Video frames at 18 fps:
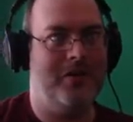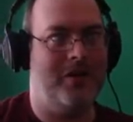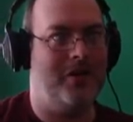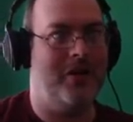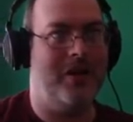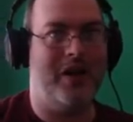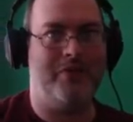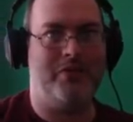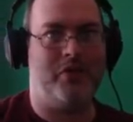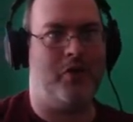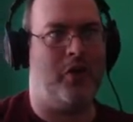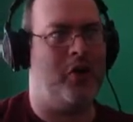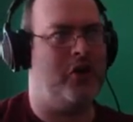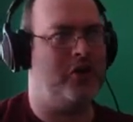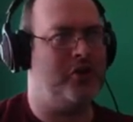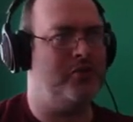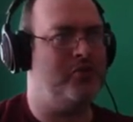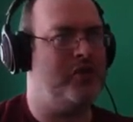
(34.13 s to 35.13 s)
You know, that was an
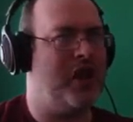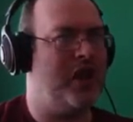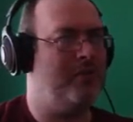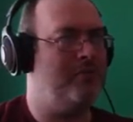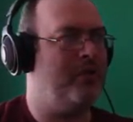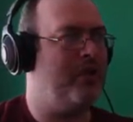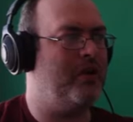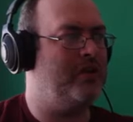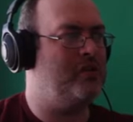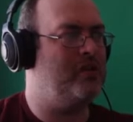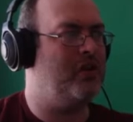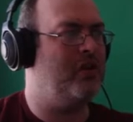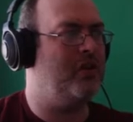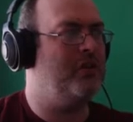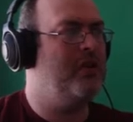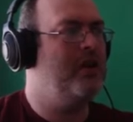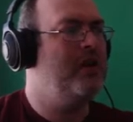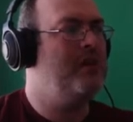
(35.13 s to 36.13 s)
awesome checkpoint.
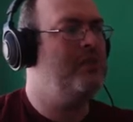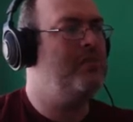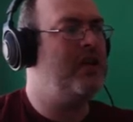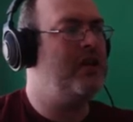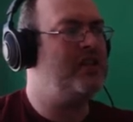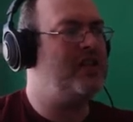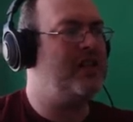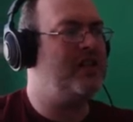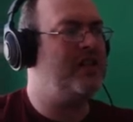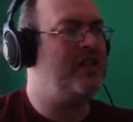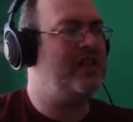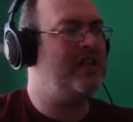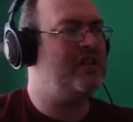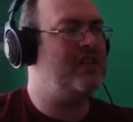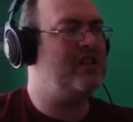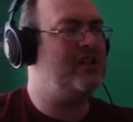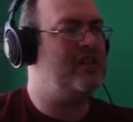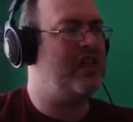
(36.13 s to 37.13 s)
So, basically
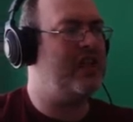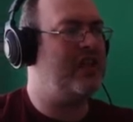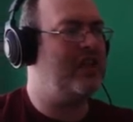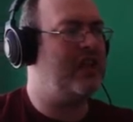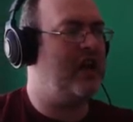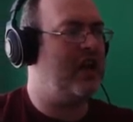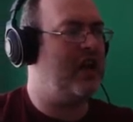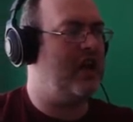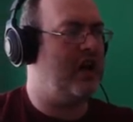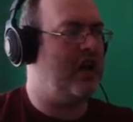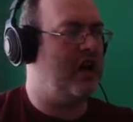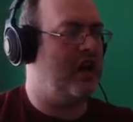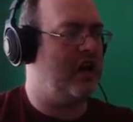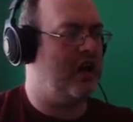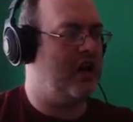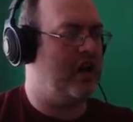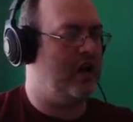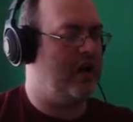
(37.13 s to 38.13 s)
this is like
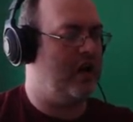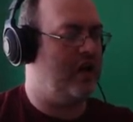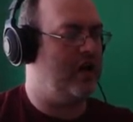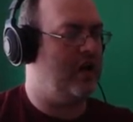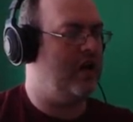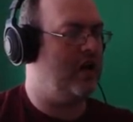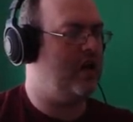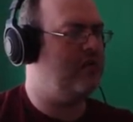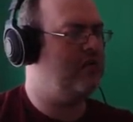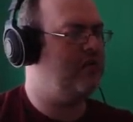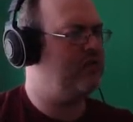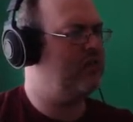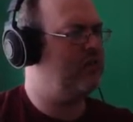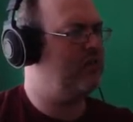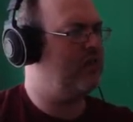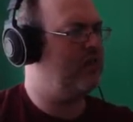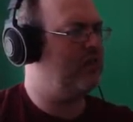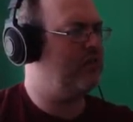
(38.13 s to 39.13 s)
a...
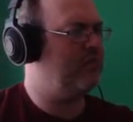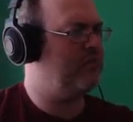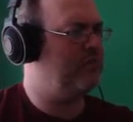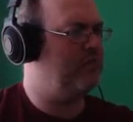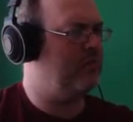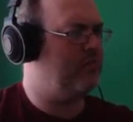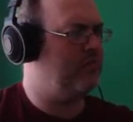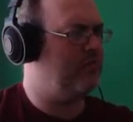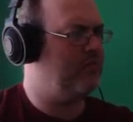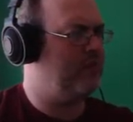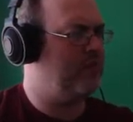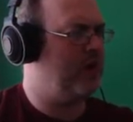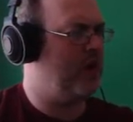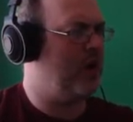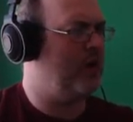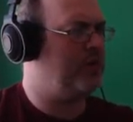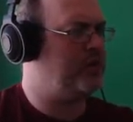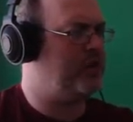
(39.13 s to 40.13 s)

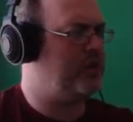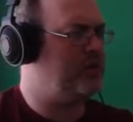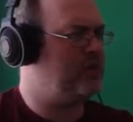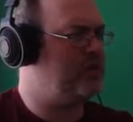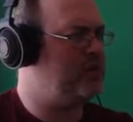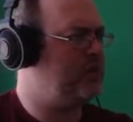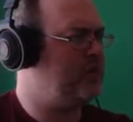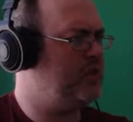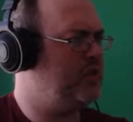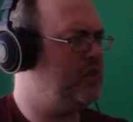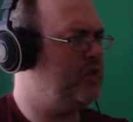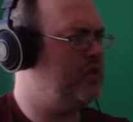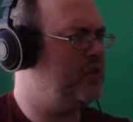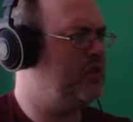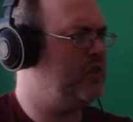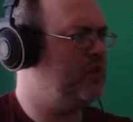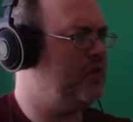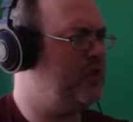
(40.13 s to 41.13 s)
Options.
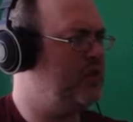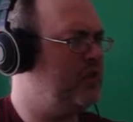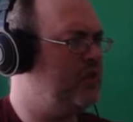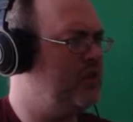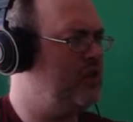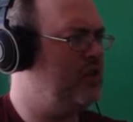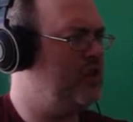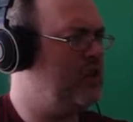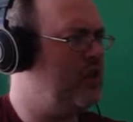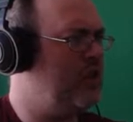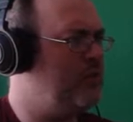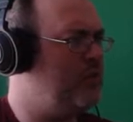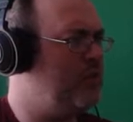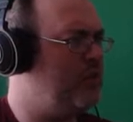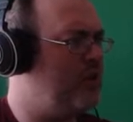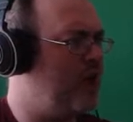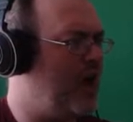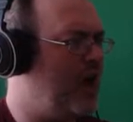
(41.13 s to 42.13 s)

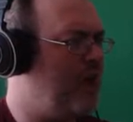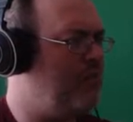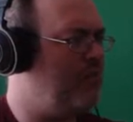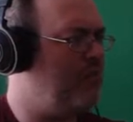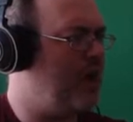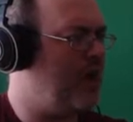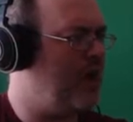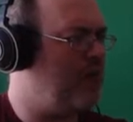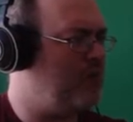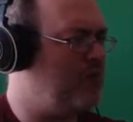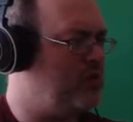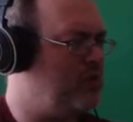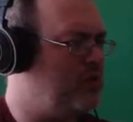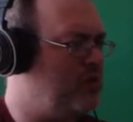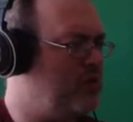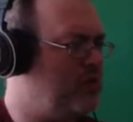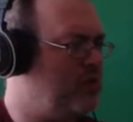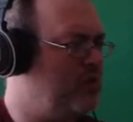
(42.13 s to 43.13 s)
Keyboard and
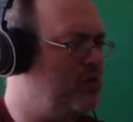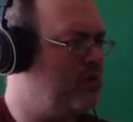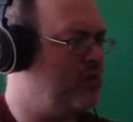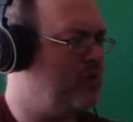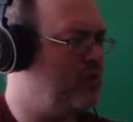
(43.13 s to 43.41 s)
mouse.